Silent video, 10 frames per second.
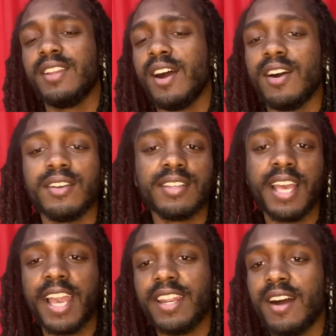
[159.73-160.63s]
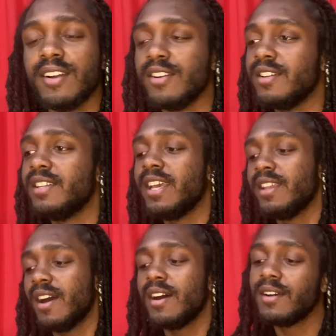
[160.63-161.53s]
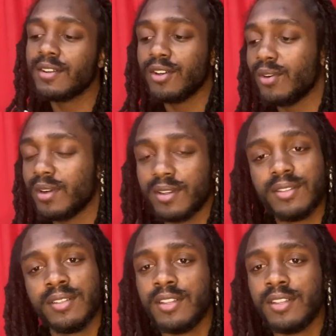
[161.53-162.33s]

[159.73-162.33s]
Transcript: y'all hanging out every day, y'all going